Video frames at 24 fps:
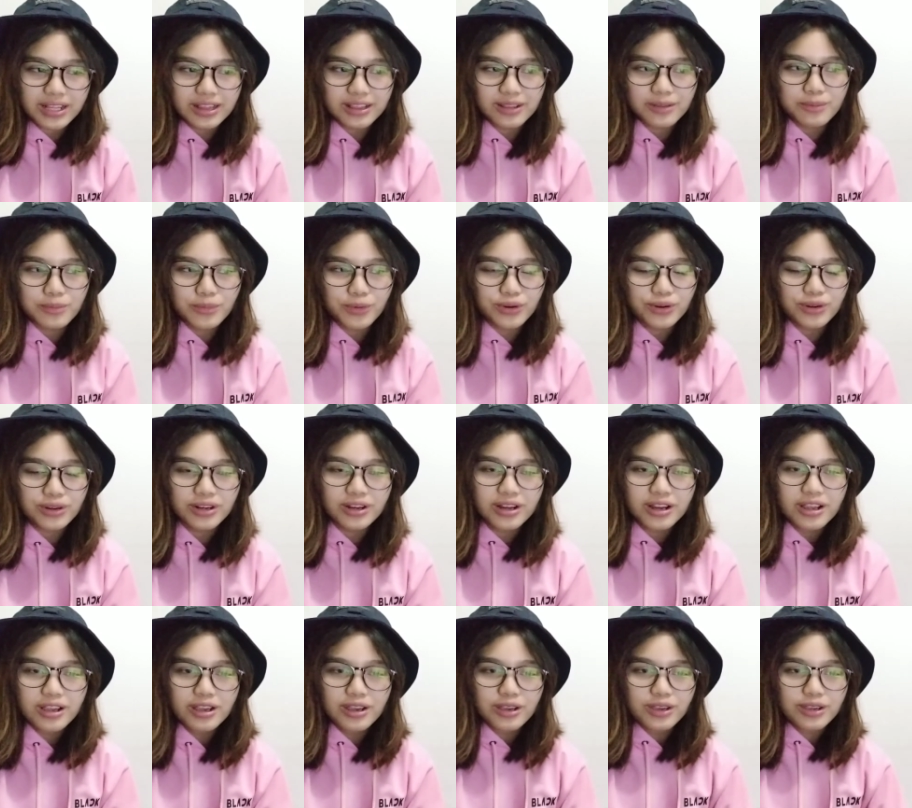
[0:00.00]
the more
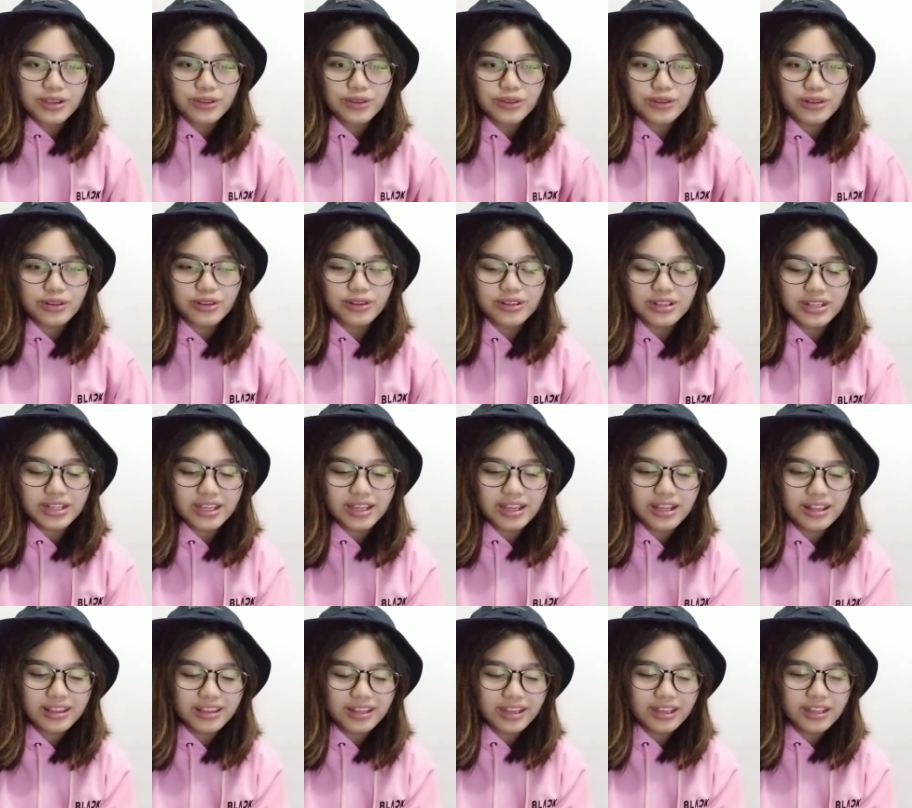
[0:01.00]
you're gonna
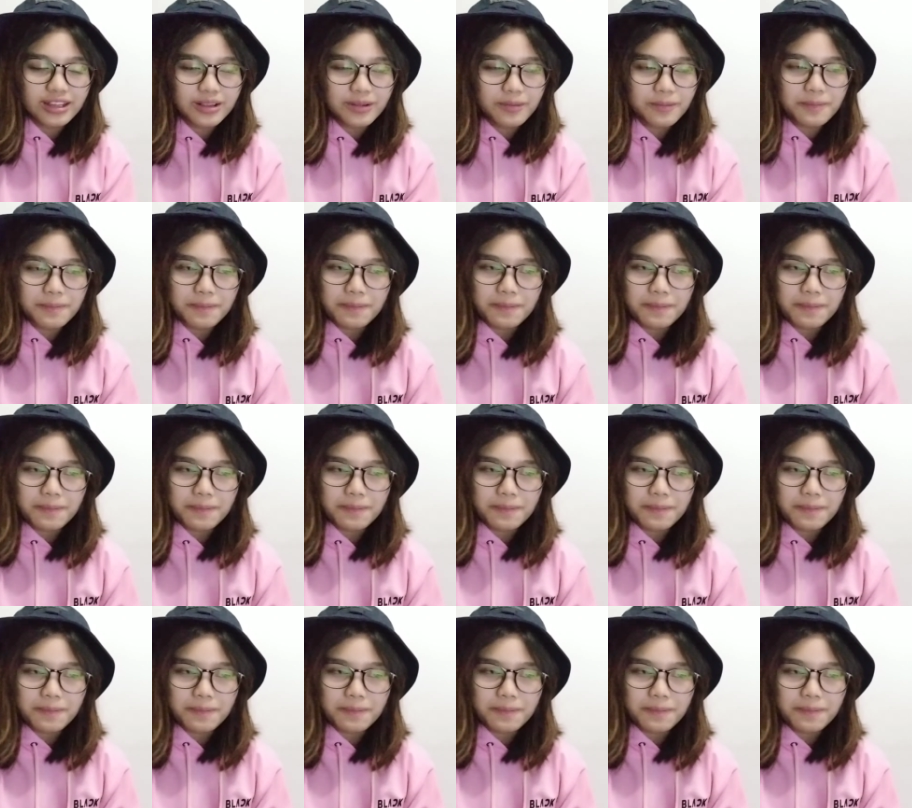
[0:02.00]
get I